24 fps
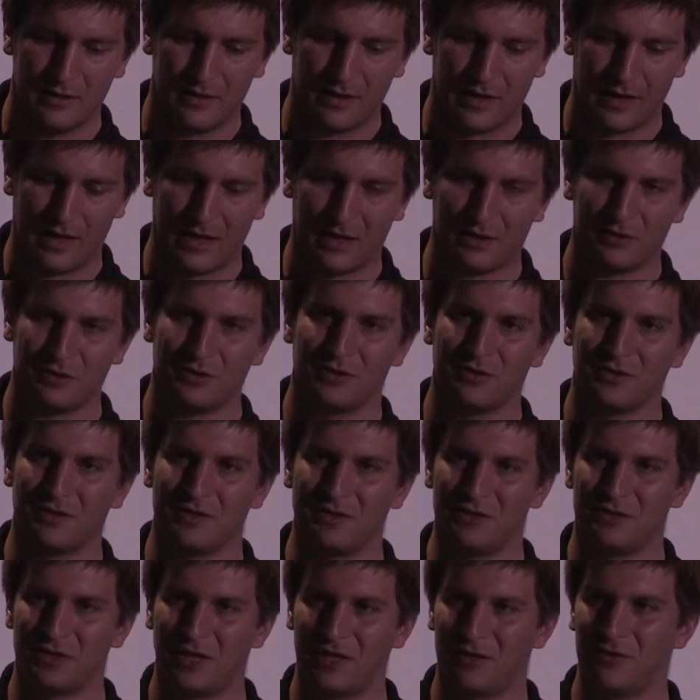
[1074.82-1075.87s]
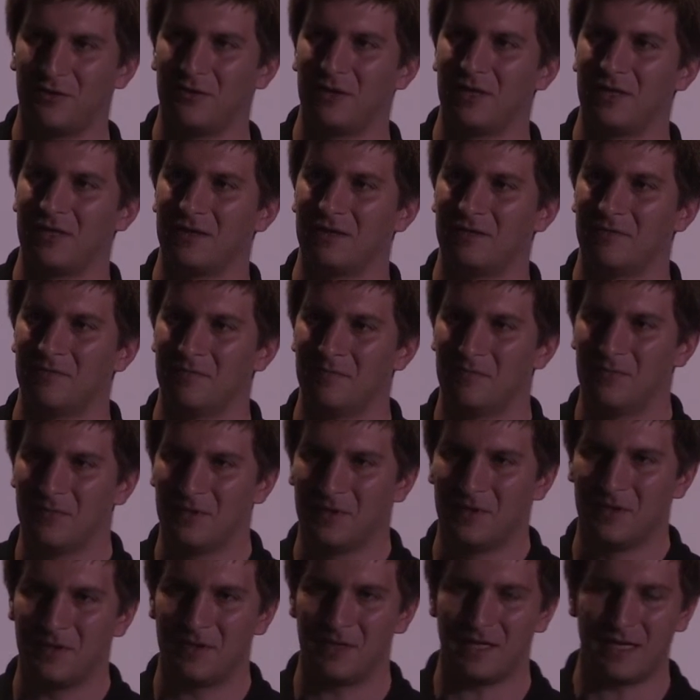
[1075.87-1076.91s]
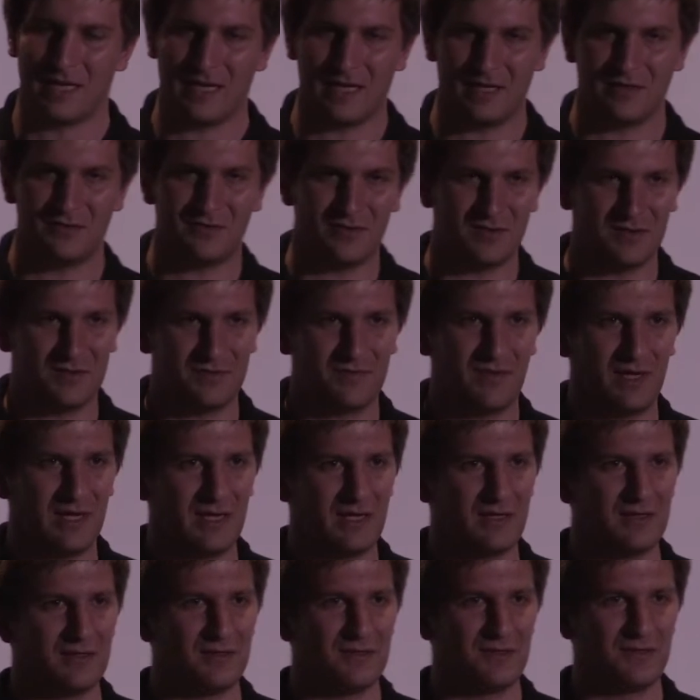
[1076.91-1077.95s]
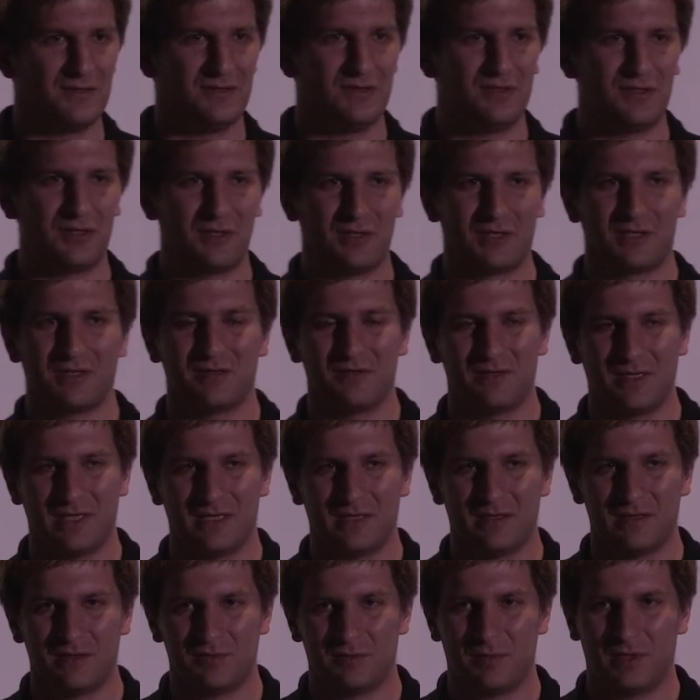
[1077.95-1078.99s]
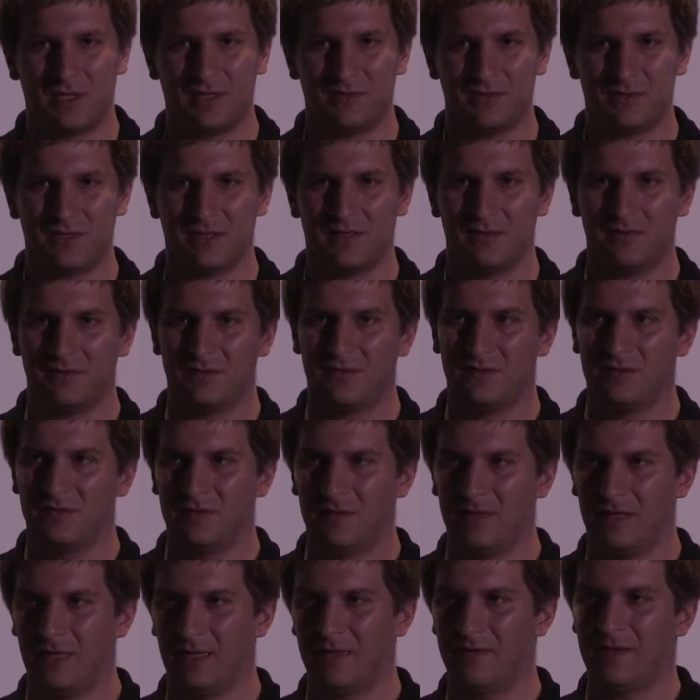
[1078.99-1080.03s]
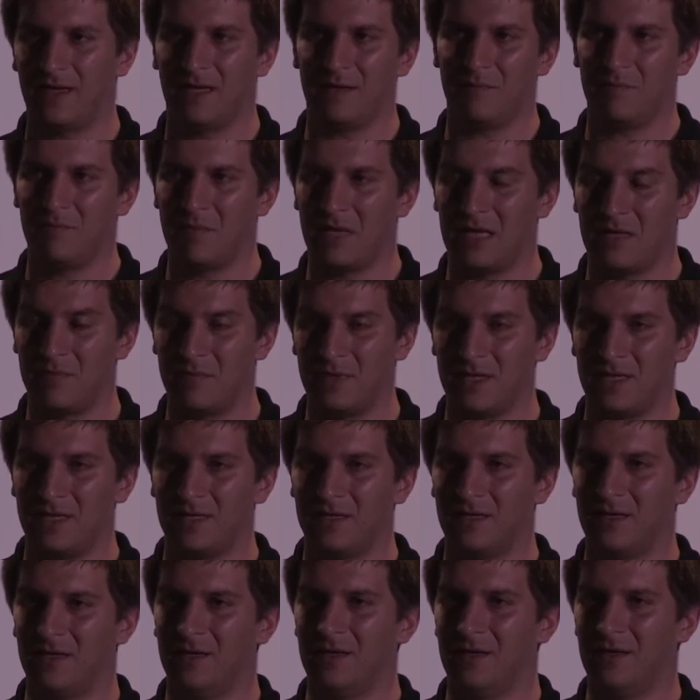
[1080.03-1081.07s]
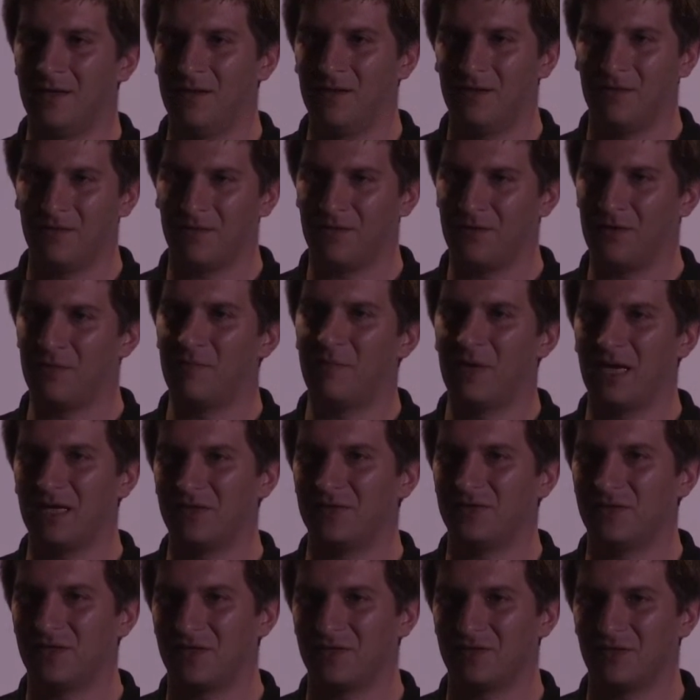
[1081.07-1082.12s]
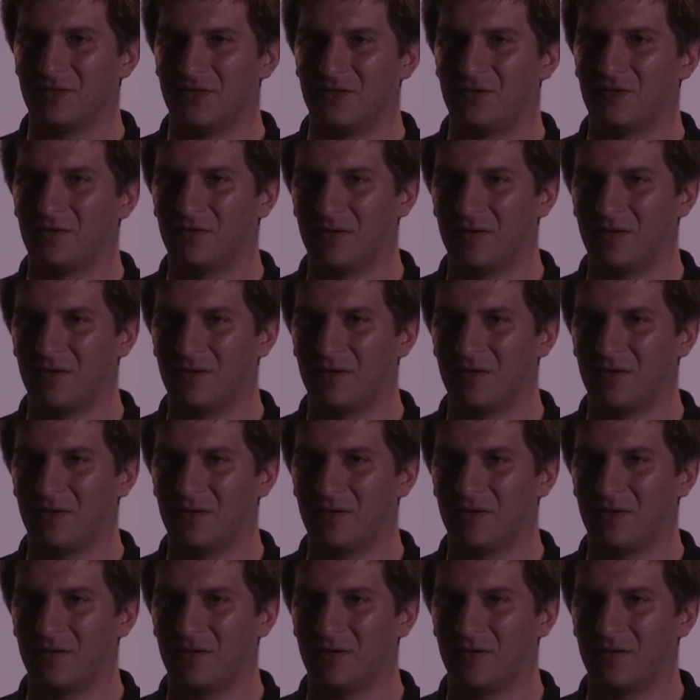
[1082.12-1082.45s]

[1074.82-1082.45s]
actually generate the ACES files during your dailies process, and that may be the best thing to do.